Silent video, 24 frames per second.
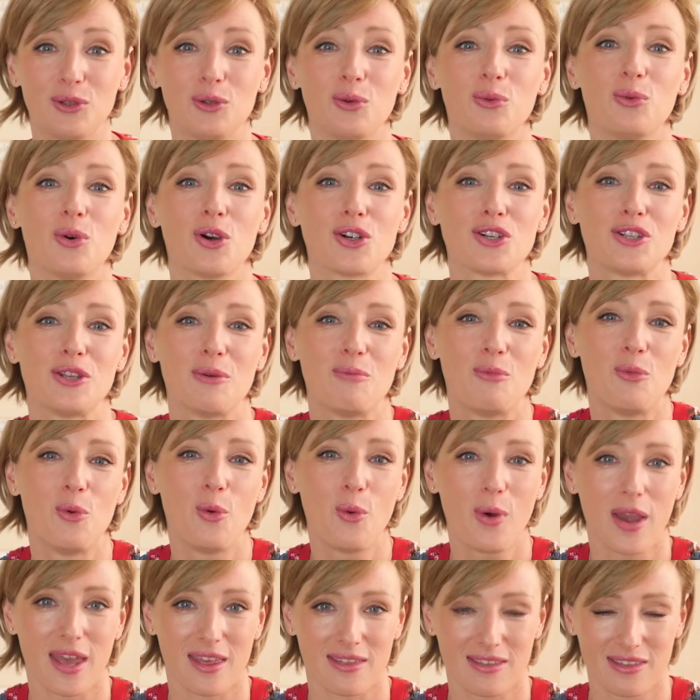to wash them
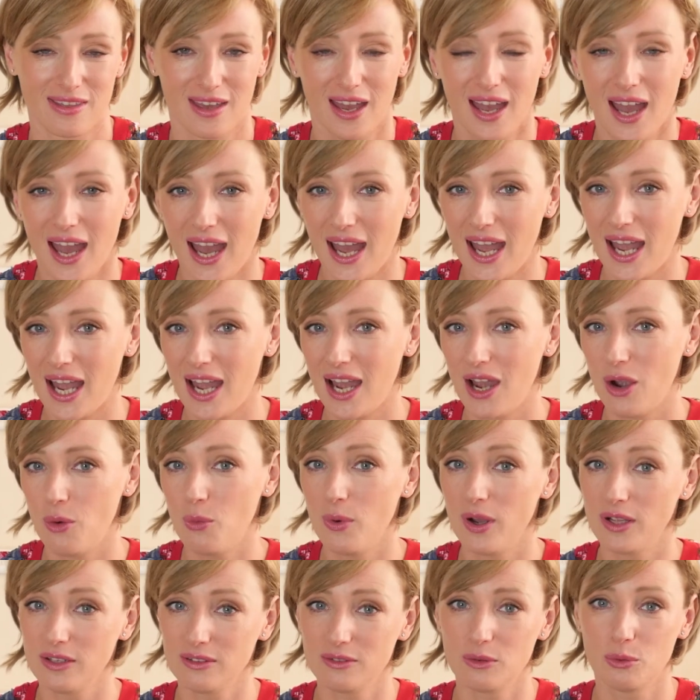with.
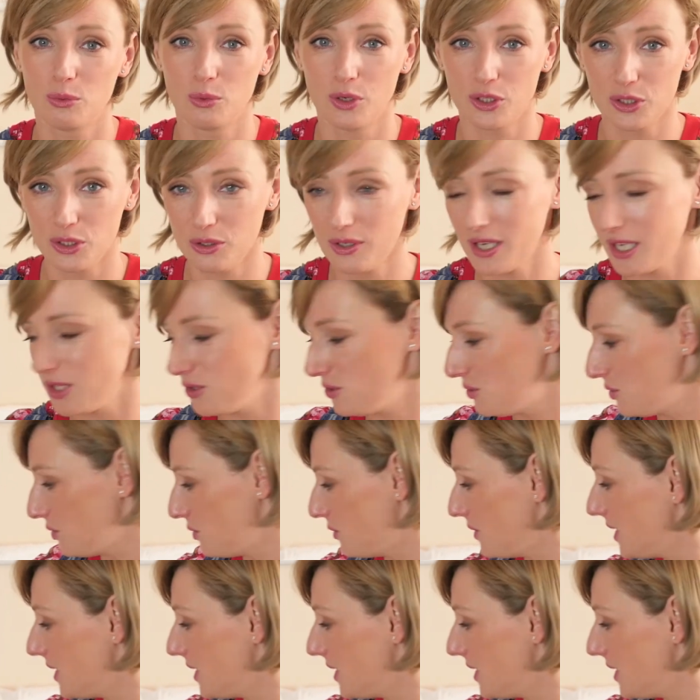Well, what you can do